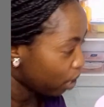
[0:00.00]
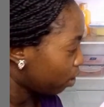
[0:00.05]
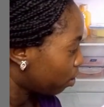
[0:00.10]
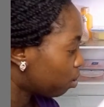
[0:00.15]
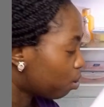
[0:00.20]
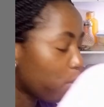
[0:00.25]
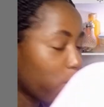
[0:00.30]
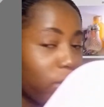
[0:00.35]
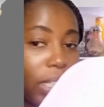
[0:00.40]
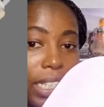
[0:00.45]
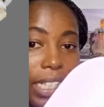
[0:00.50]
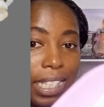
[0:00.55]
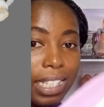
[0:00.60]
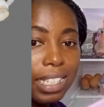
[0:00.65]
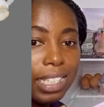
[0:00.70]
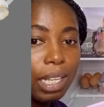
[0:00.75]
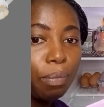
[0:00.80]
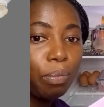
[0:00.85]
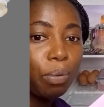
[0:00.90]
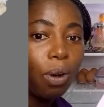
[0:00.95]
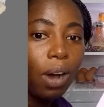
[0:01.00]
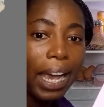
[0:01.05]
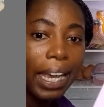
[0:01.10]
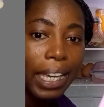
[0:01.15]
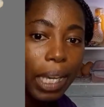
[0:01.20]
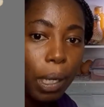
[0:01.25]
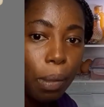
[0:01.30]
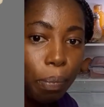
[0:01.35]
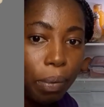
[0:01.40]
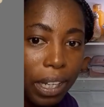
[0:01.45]
So this is the bowl I
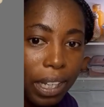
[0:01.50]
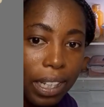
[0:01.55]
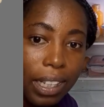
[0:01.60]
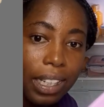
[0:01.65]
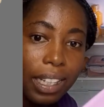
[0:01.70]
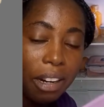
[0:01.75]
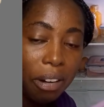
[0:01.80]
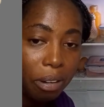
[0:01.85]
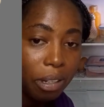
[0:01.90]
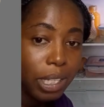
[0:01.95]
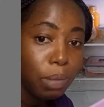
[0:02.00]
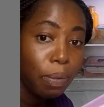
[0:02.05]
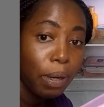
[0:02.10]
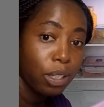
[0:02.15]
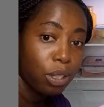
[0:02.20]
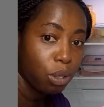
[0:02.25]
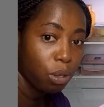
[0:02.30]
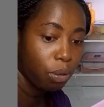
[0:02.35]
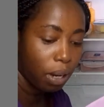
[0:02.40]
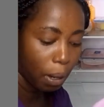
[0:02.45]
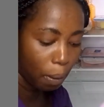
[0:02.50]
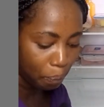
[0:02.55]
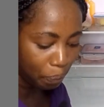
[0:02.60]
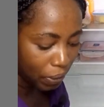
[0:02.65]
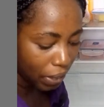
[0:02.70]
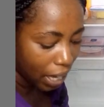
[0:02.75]
keep in the crisper drawer.